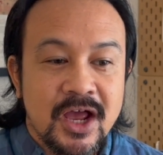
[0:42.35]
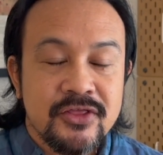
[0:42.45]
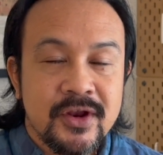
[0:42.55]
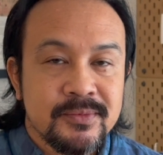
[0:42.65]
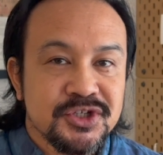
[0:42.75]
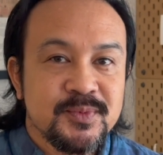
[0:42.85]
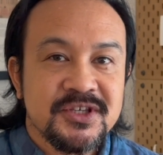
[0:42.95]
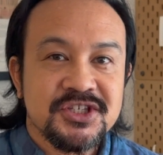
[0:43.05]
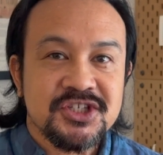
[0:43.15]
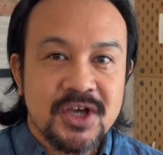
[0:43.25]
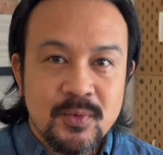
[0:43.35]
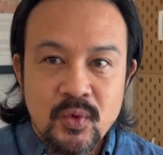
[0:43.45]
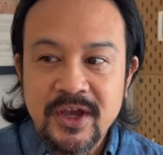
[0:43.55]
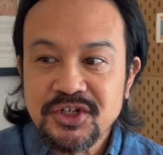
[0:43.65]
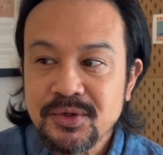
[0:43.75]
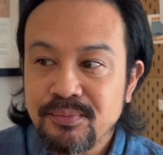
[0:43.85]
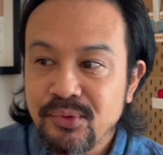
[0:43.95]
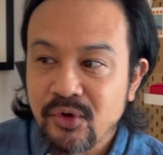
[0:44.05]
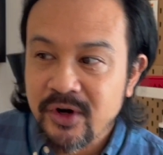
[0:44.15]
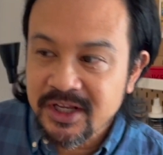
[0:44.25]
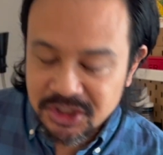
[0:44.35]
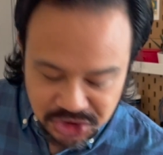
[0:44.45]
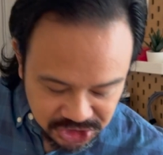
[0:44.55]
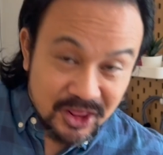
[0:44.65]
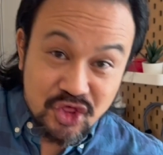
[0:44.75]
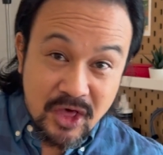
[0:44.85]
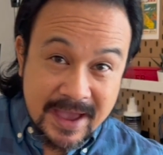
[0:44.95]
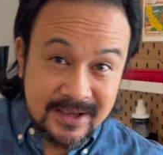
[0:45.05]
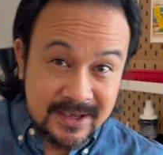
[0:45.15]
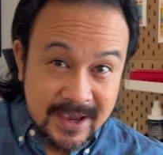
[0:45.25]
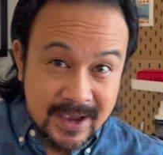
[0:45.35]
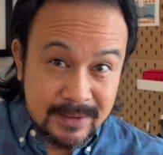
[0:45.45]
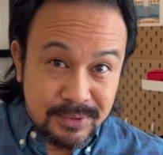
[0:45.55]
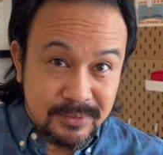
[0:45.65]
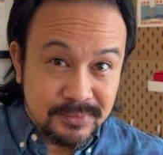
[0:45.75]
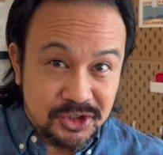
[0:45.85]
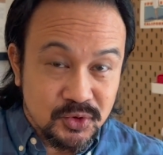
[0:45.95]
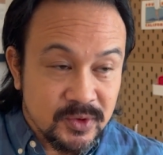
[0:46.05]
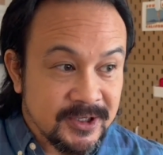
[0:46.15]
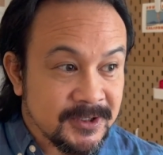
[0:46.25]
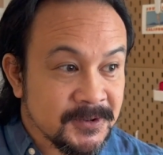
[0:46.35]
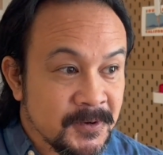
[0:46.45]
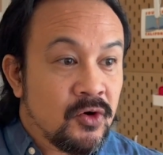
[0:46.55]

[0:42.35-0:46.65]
there must be some way to bridge that gap between